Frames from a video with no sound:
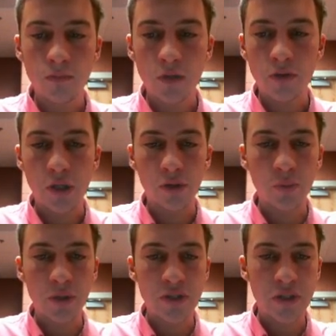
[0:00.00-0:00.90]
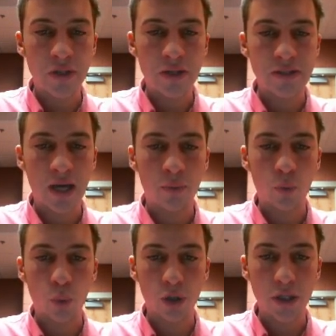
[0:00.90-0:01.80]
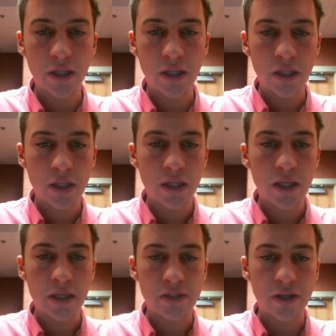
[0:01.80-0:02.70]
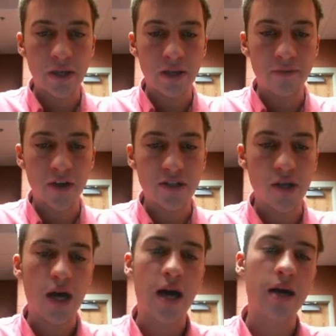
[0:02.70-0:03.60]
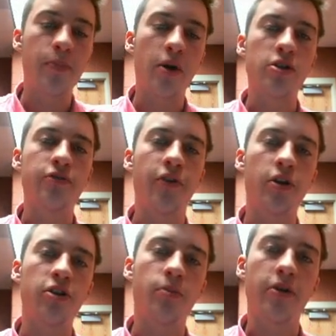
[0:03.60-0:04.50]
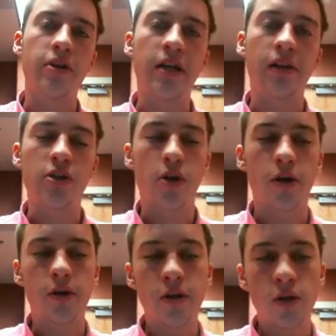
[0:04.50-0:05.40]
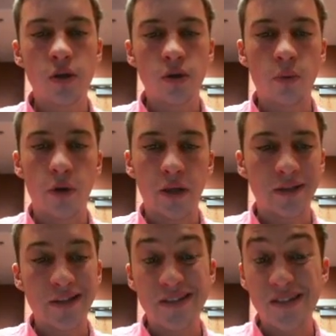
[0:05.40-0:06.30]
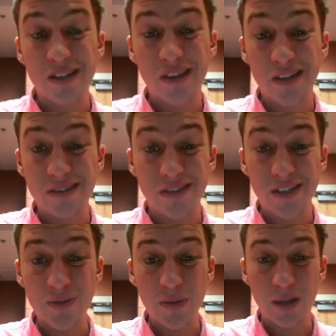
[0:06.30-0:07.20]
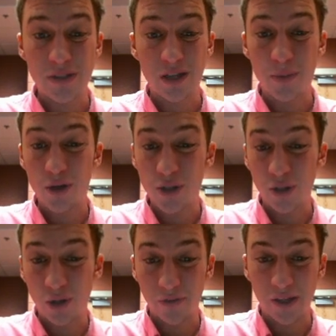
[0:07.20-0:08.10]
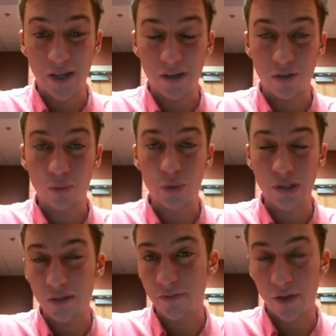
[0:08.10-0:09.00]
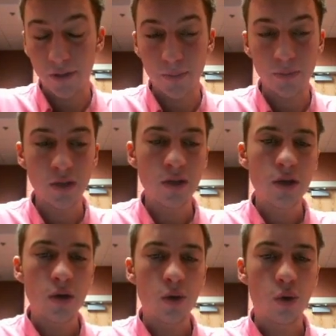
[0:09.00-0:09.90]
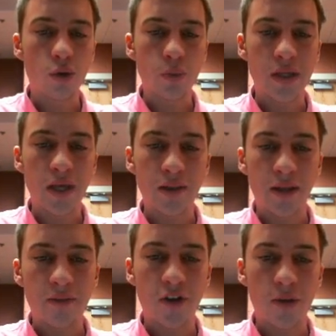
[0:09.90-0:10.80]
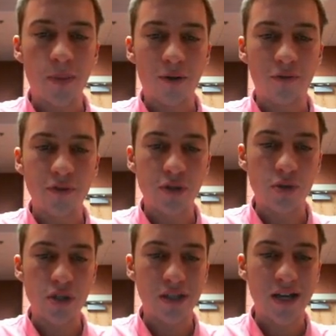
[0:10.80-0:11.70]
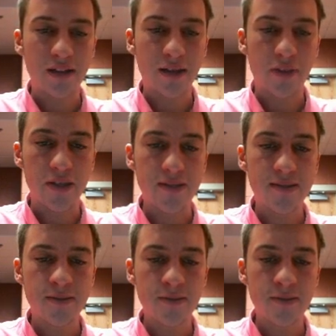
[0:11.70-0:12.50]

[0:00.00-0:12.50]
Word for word: The only reason that I would worry is that if I saw high bearish volume on a daily chart, where like let's say that this becomes like a bearish engulfing candle and really good volume, or we get like a very powerful doji, kind of like this,